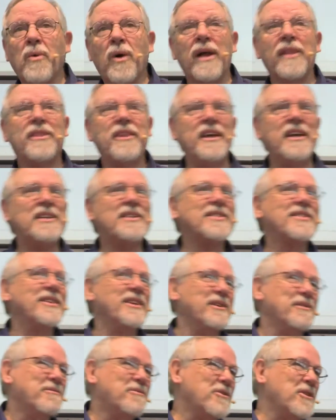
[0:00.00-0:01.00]
want this,
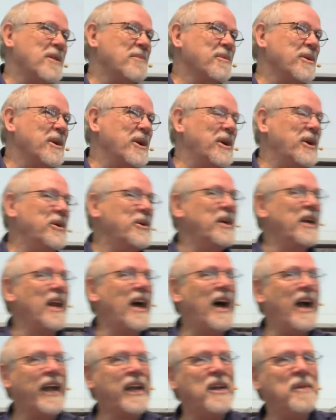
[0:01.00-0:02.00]
therefore I'm going to do it.
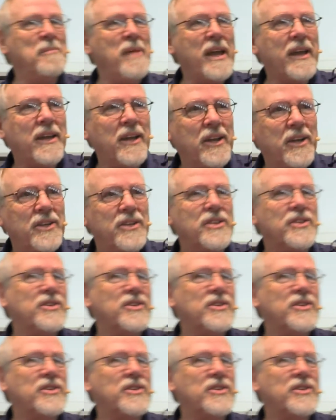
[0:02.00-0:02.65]
I can make a good